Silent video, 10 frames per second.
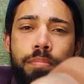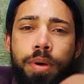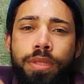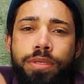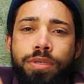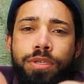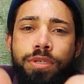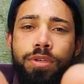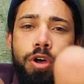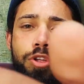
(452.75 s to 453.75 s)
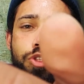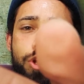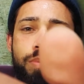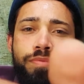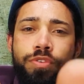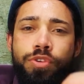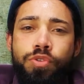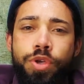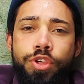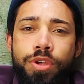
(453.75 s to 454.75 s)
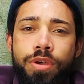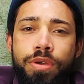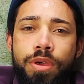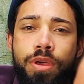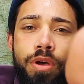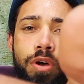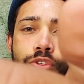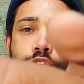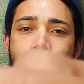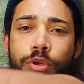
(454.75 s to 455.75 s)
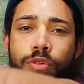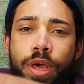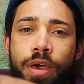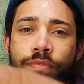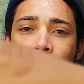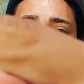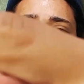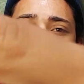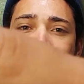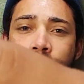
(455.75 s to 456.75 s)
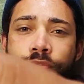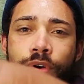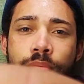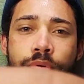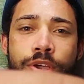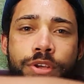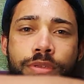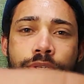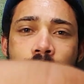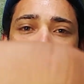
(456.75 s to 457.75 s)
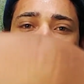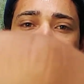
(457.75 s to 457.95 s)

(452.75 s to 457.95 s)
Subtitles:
But just on top of the switch here, on top you'll have the first vibration set.